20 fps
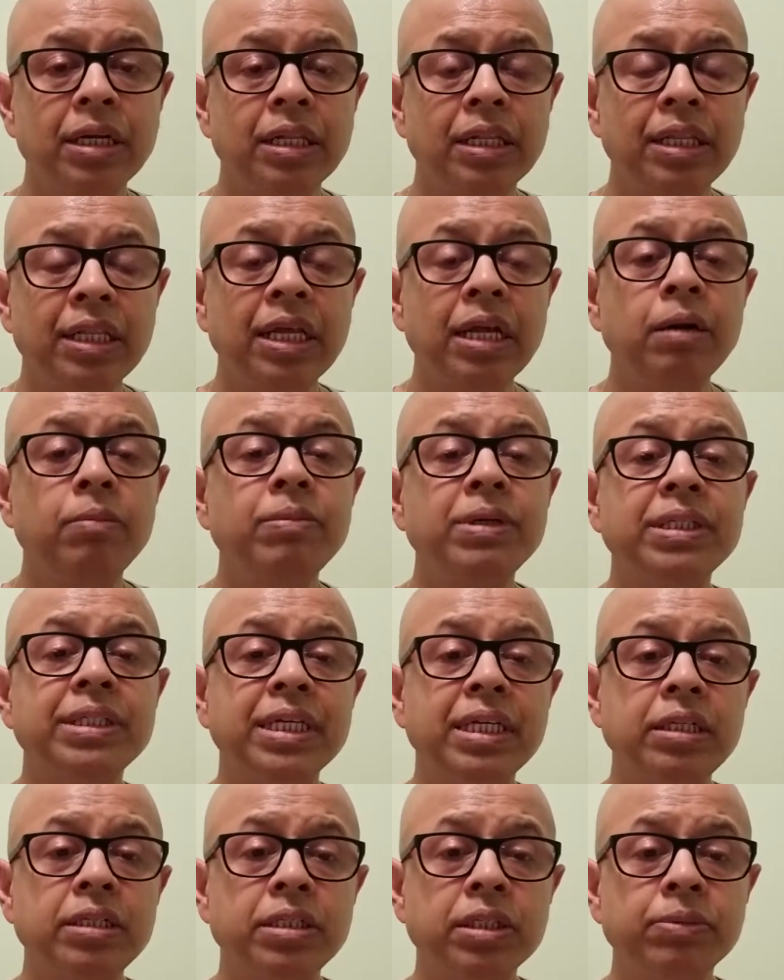there will be a
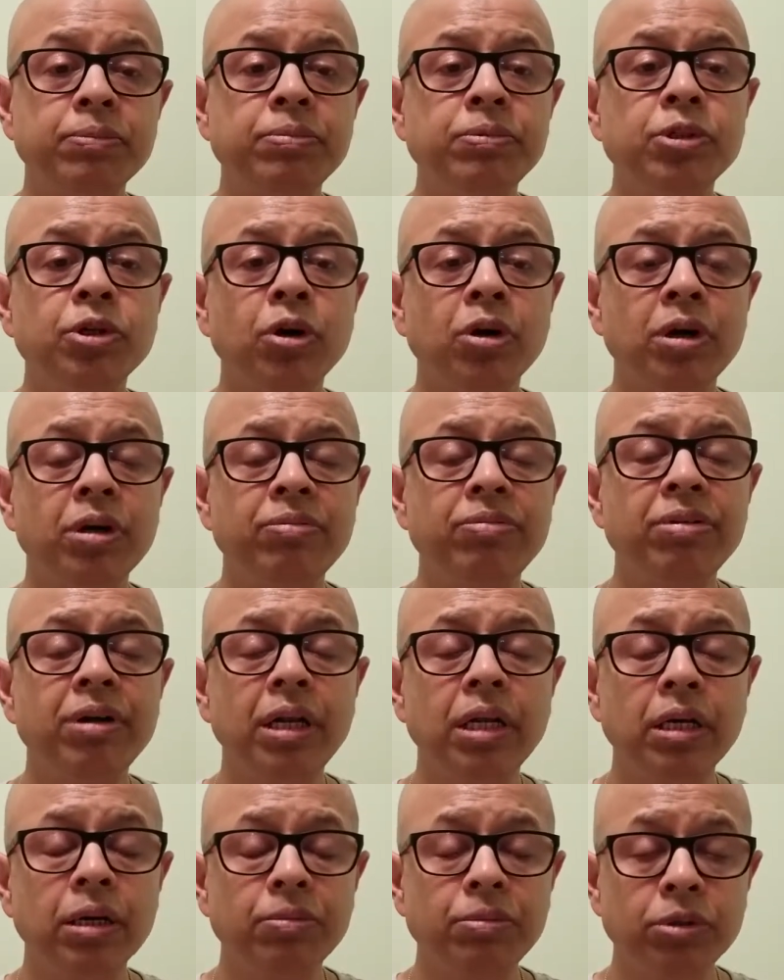sense of joy,
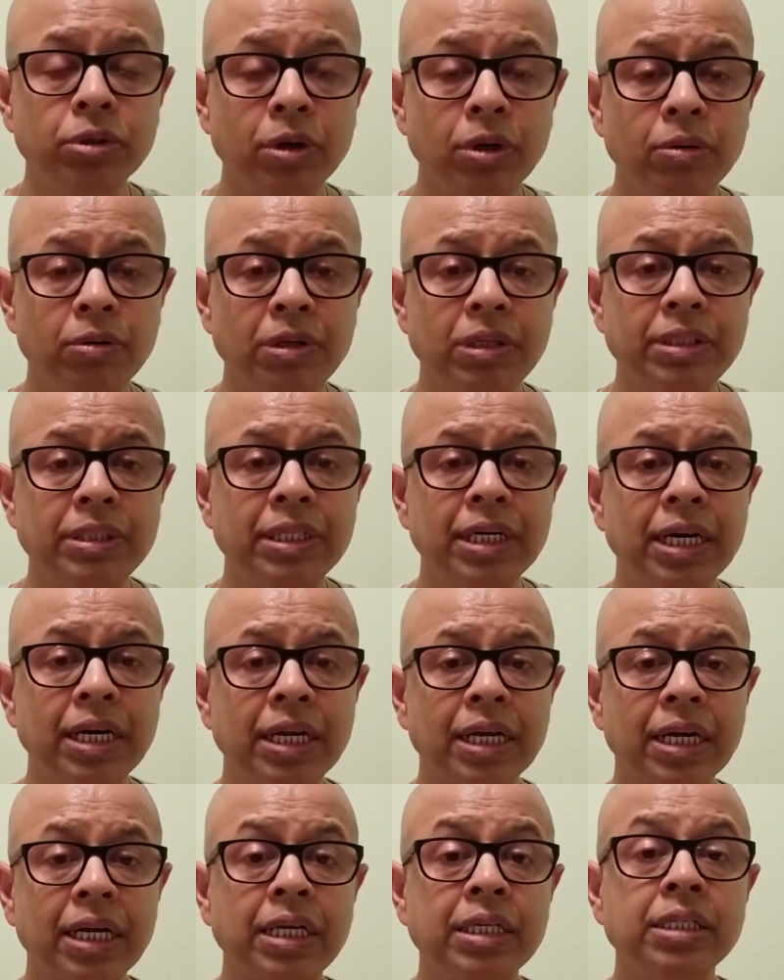feeling of joy will start
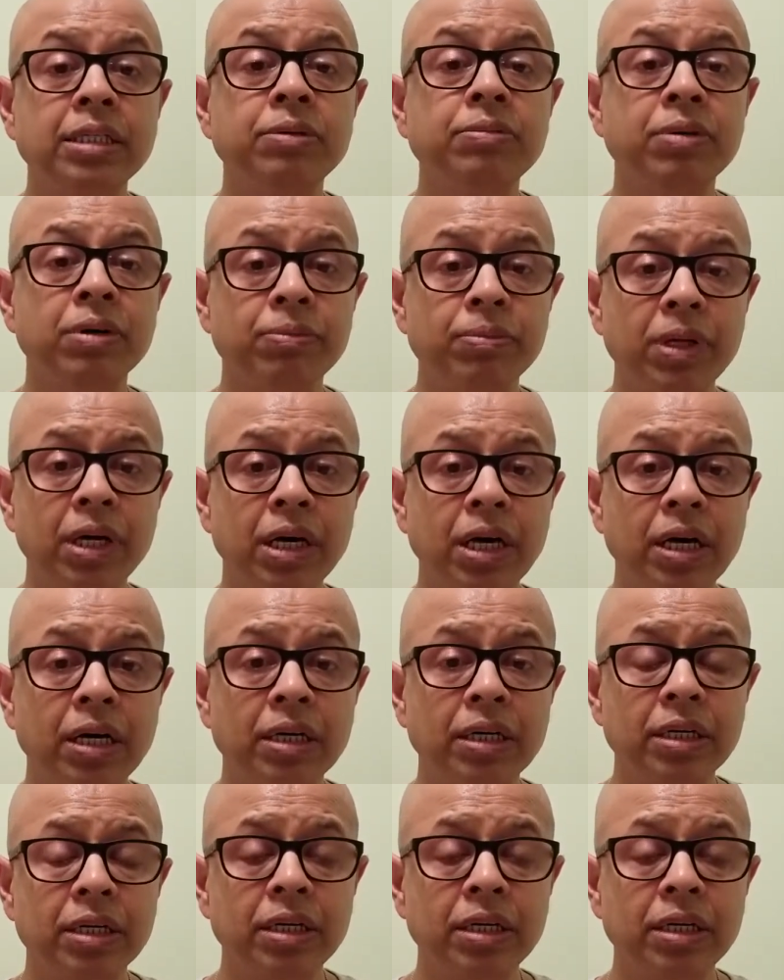arising from the heart.